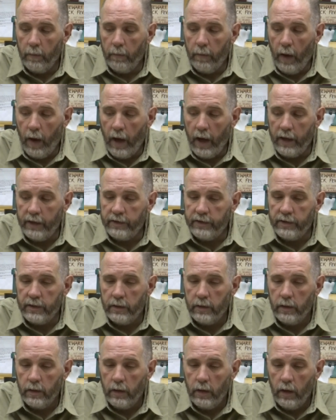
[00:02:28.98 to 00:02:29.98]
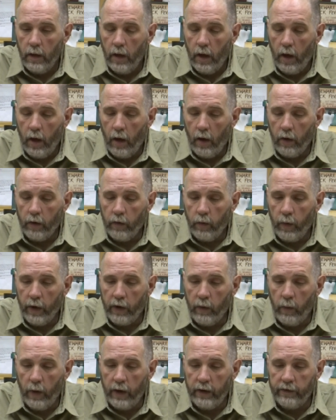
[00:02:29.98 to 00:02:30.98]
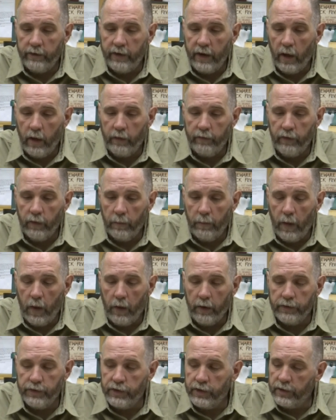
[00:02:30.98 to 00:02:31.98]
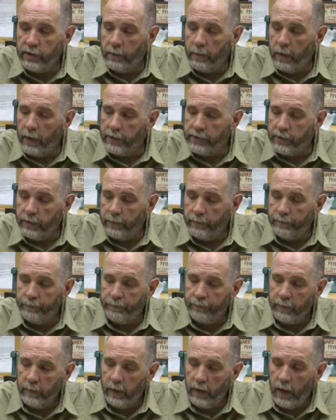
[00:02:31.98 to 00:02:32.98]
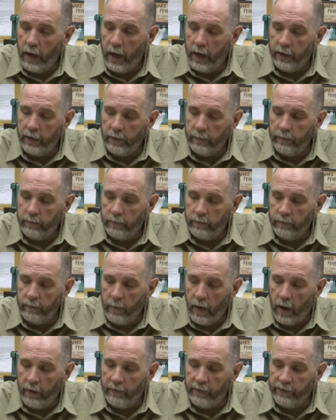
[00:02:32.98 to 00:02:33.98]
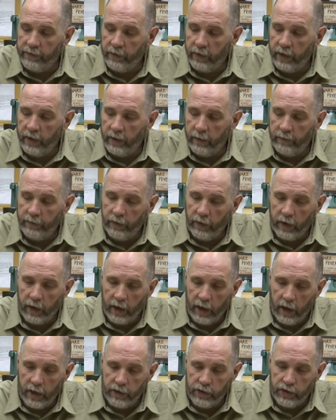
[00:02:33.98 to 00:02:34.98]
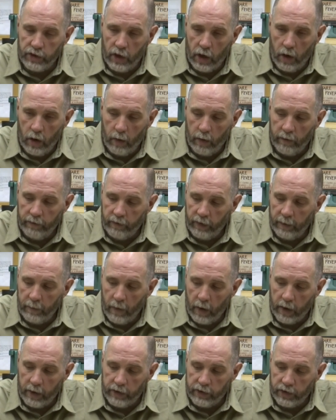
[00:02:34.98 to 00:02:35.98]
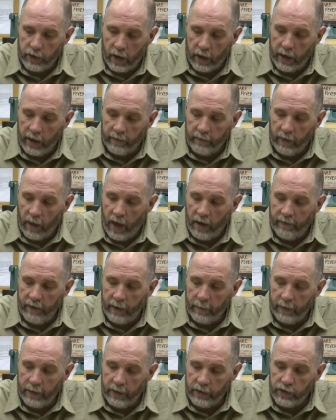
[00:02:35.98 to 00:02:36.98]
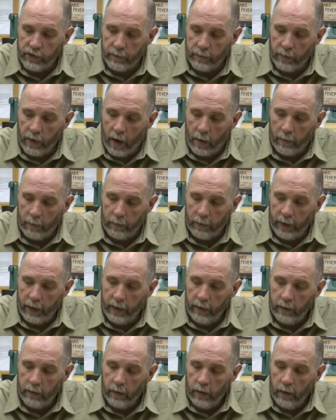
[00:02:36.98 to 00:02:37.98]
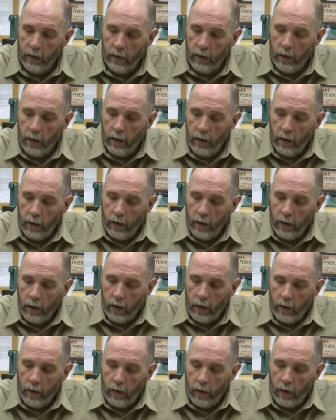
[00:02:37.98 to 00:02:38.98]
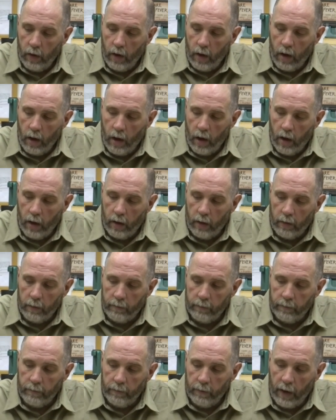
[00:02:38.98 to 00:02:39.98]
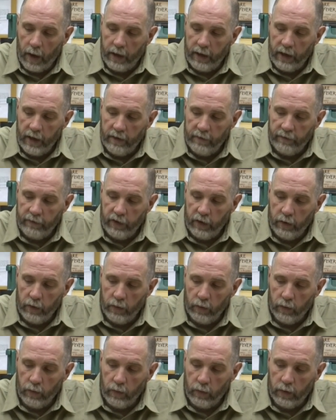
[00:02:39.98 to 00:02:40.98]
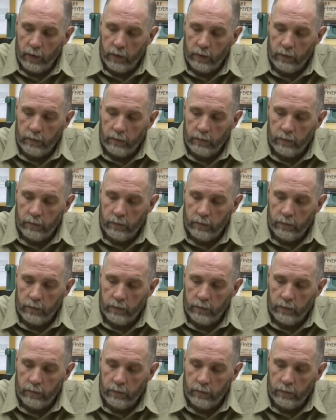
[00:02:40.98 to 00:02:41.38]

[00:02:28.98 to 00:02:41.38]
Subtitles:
But a quick way to tell if you're bulged at the muzzle, and obviously if you're at a gun show or a flea market, you're not going to have live ammunition probably. But if you